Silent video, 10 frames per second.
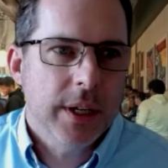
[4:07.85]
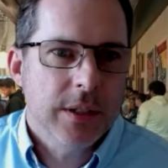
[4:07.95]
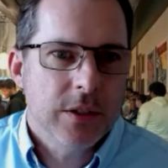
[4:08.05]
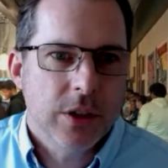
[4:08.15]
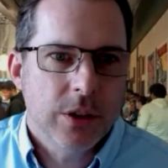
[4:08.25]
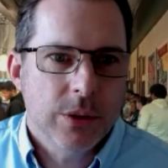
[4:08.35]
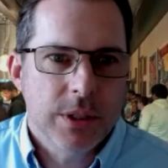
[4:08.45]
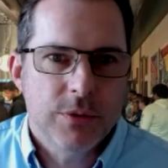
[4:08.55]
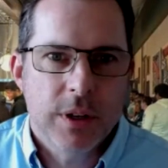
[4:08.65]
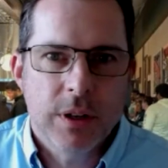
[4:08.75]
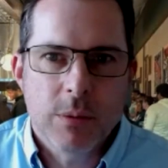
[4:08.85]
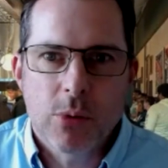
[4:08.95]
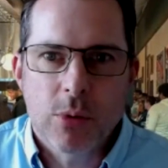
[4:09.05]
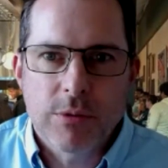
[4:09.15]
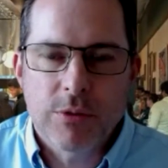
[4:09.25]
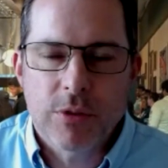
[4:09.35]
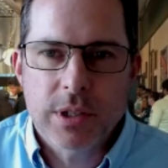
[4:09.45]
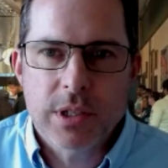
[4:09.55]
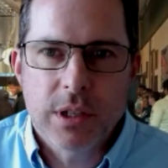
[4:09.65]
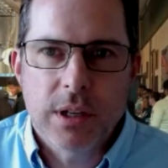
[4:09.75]
And so it's very important for
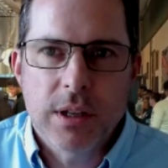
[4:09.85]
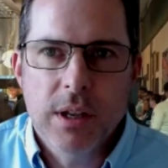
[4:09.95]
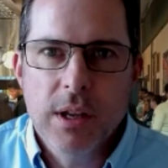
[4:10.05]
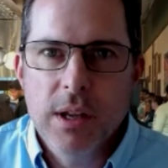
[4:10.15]
us to